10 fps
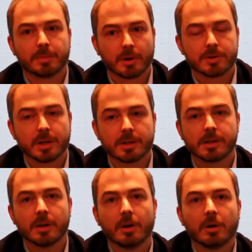
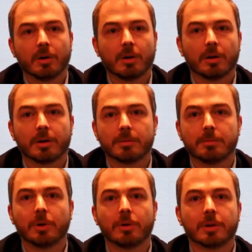projects, or
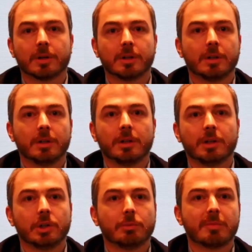more
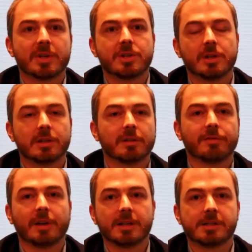human-machine
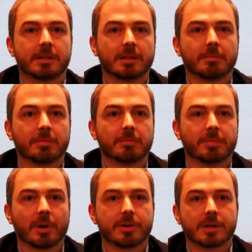interface
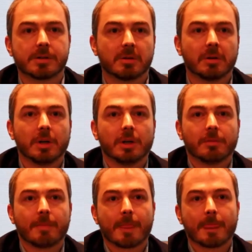projects. So
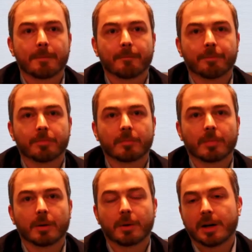
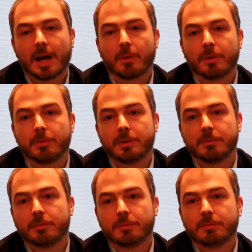right now
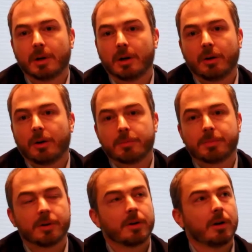all
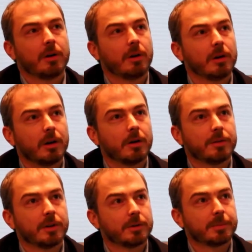
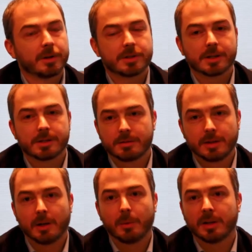of our projects
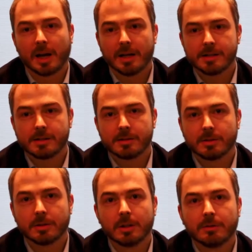deal with hands.
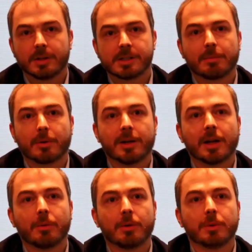So for example, right
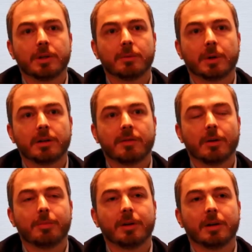now we're
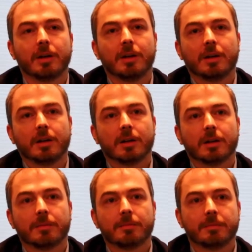developing
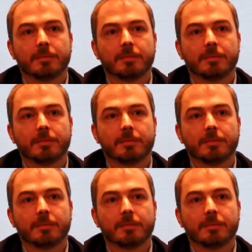a